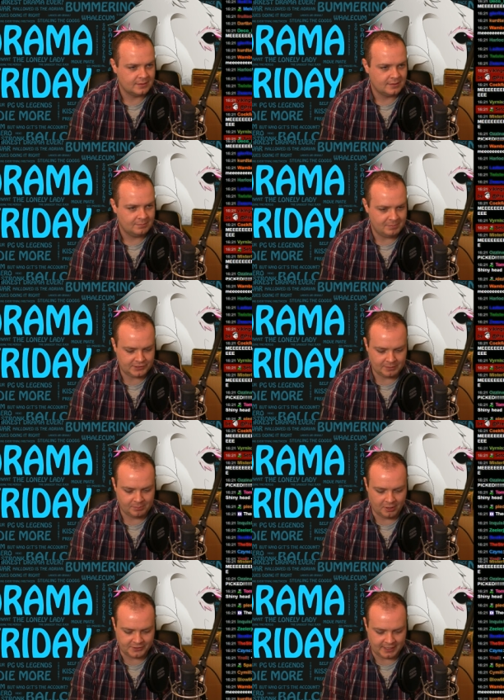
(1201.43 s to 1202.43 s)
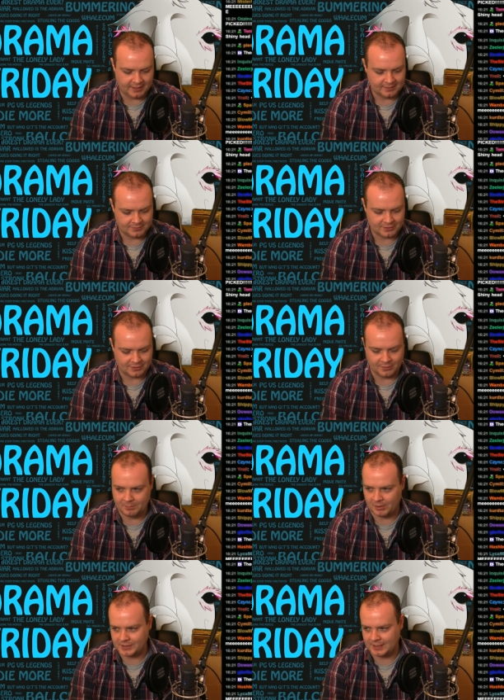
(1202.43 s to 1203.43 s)
Mr. Protty. I'm just going to go with
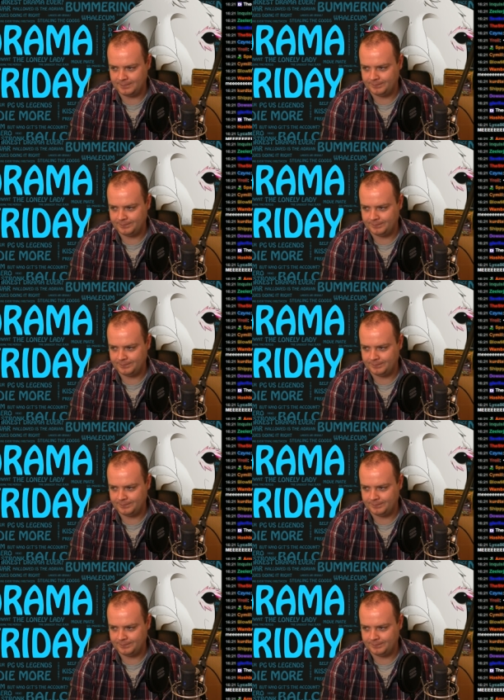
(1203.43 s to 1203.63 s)
Protty.